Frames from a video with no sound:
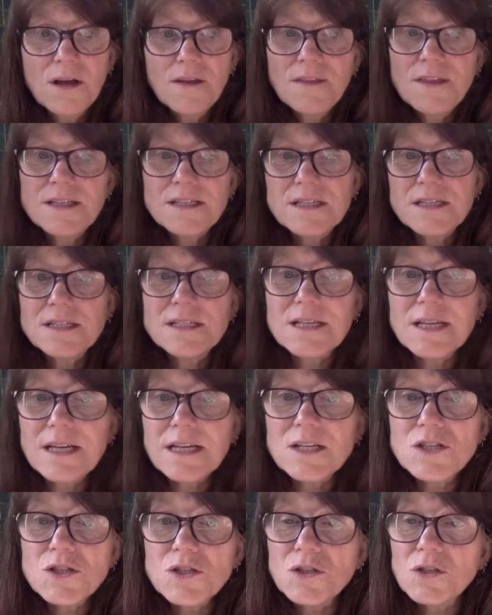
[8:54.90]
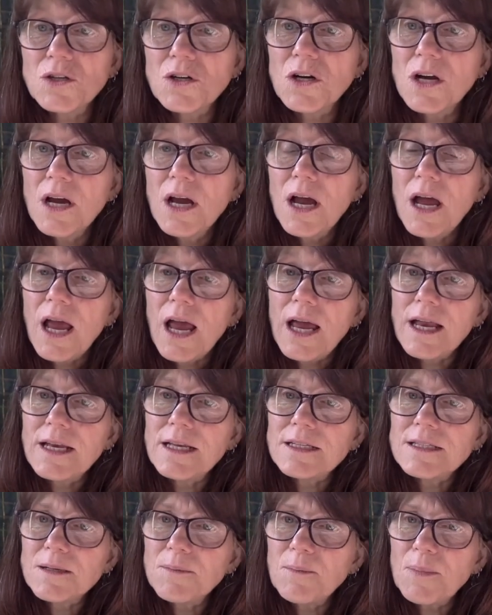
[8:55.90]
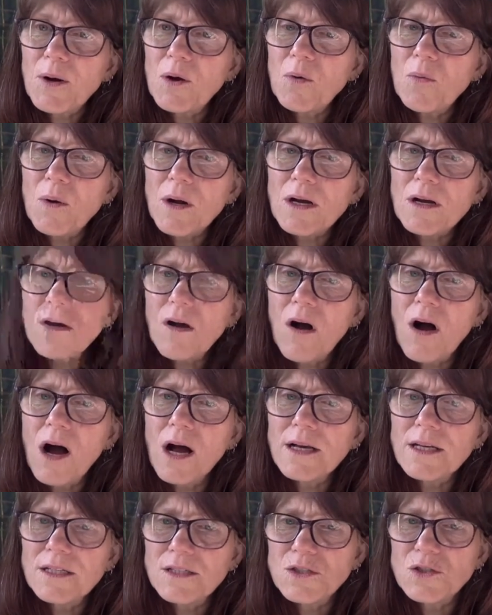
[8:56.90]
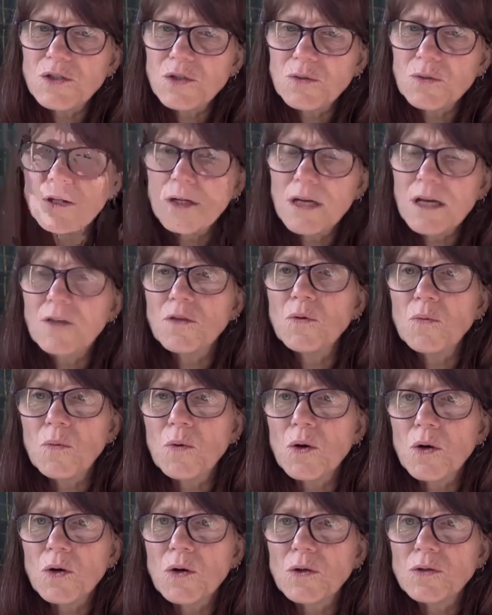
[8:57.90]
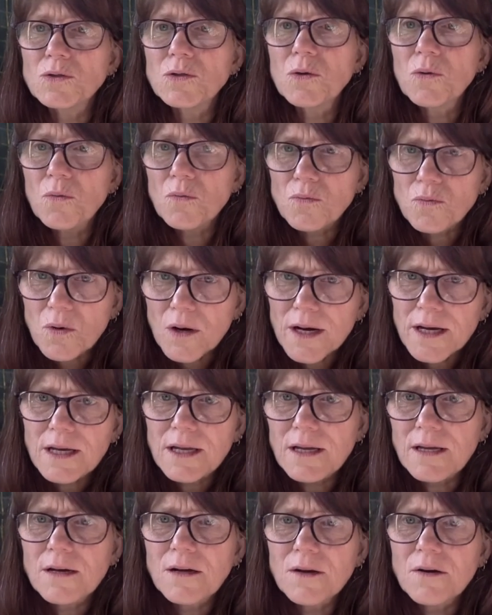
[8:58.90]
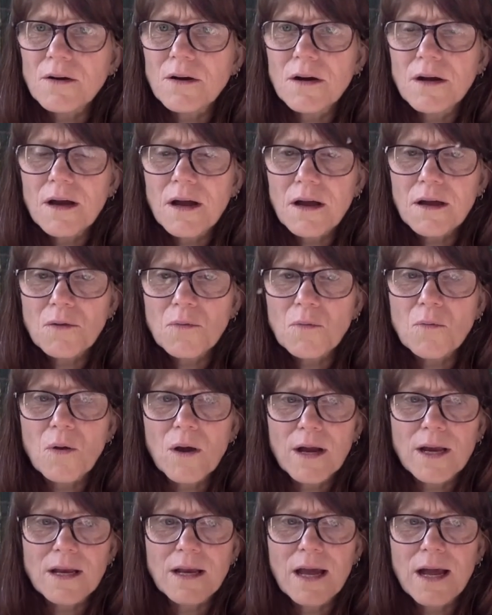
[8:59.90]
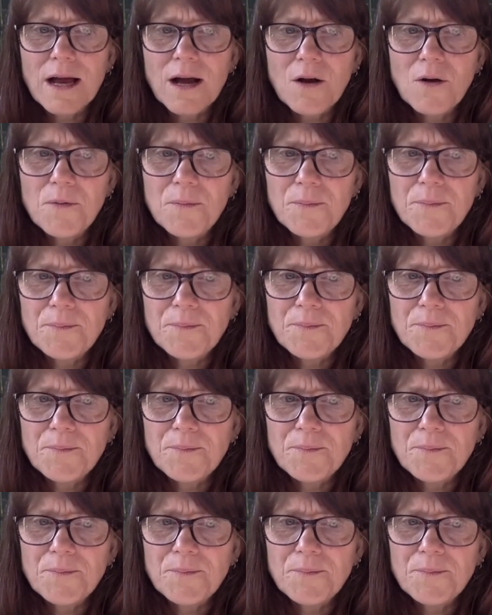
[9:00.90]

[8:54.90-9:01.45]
This is Easter, and it's about what God is doing in the world right here and right now.